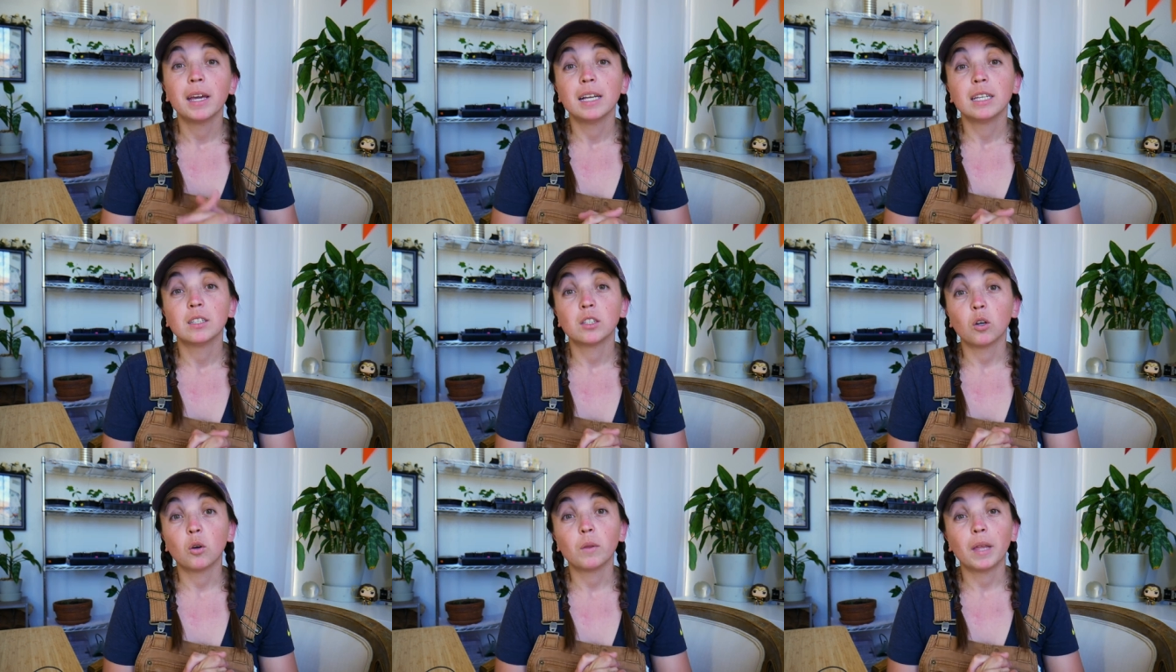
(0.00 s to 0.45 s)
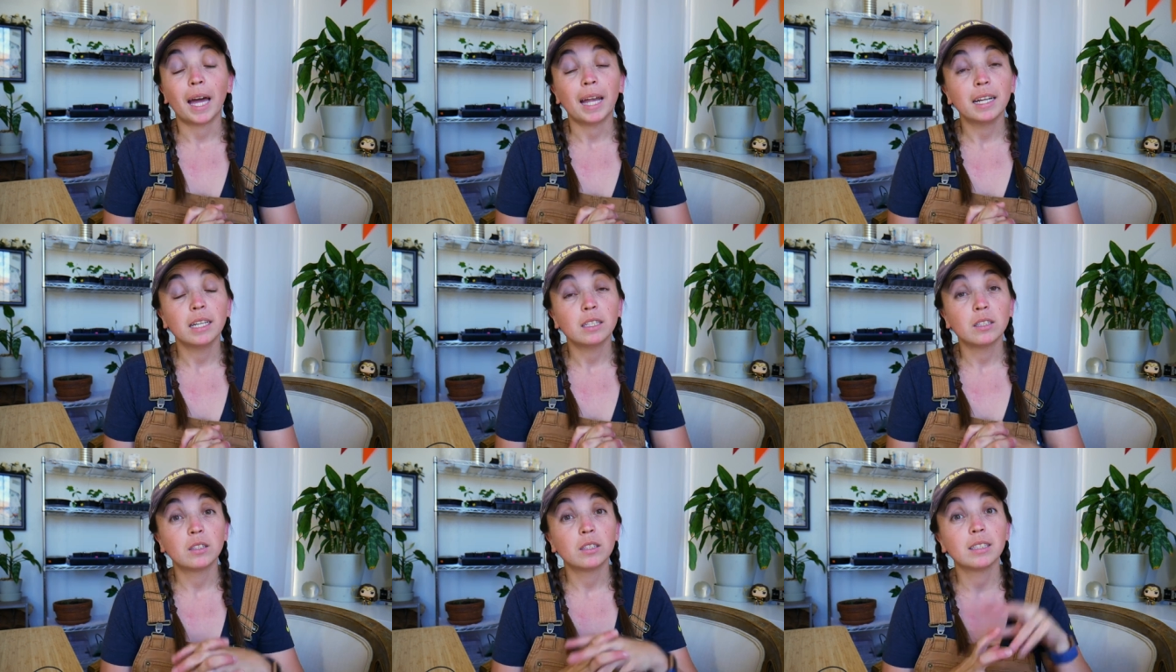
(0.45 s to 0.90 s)
So that
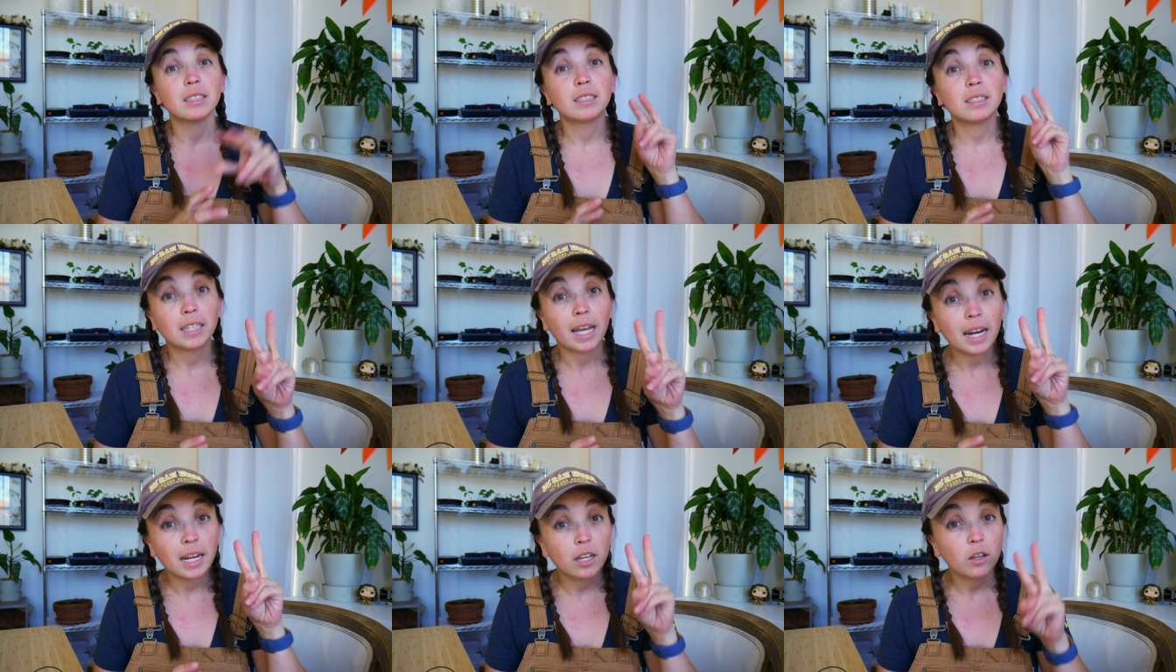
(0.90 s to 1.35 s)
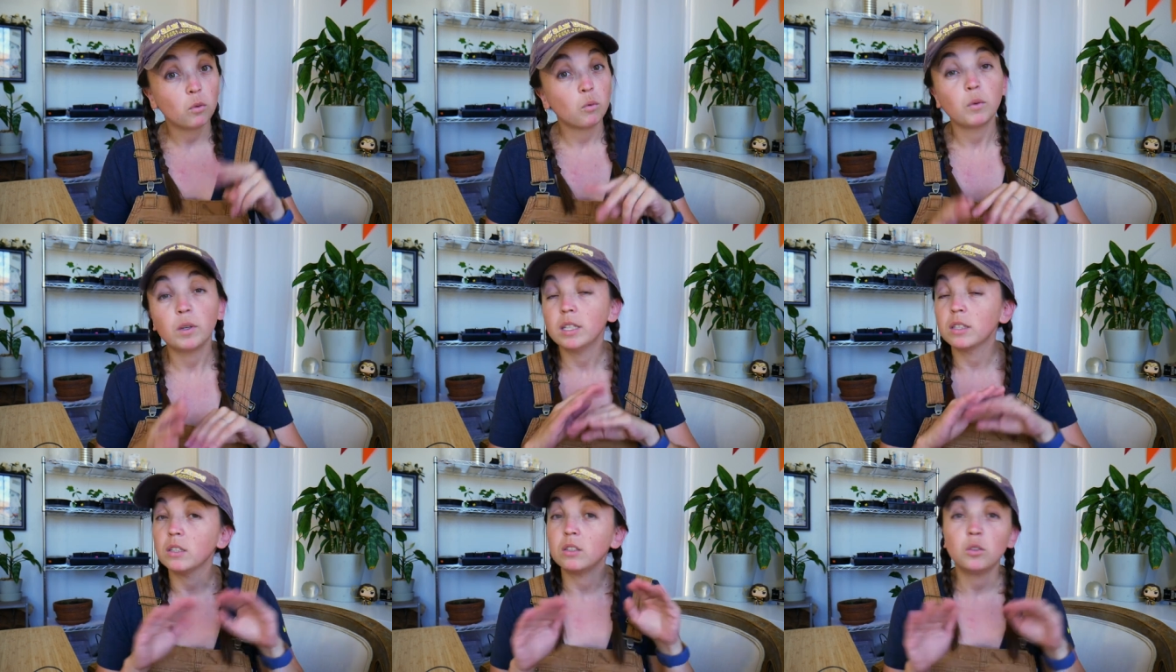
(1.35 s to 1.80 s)
is the second
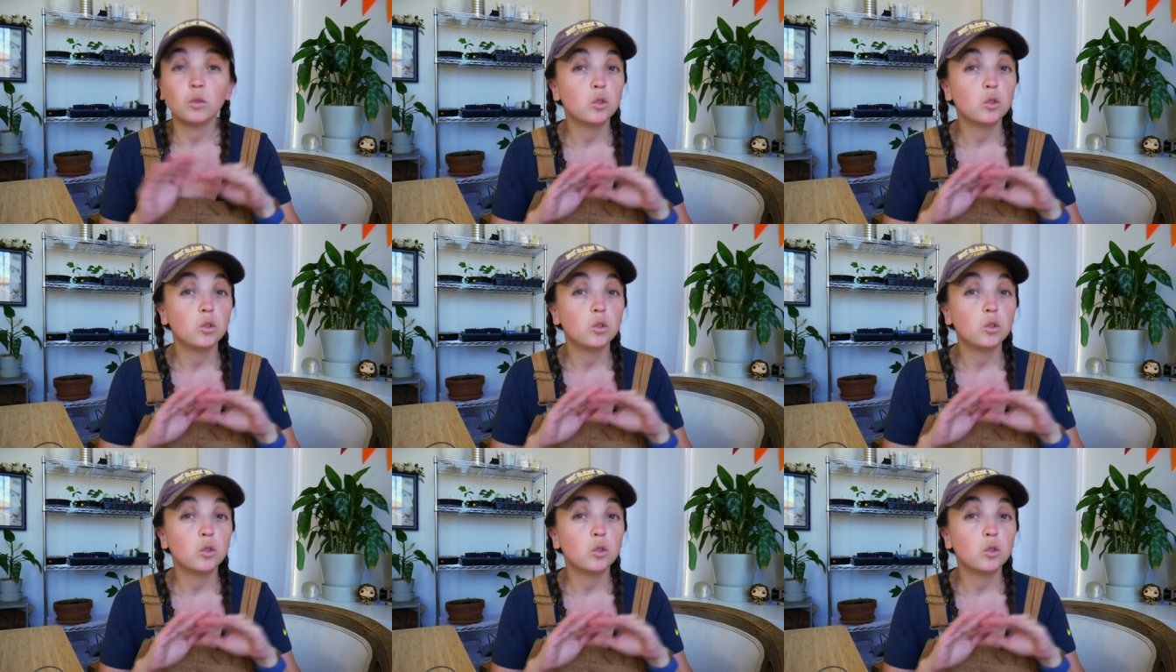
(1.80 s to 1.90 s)
reason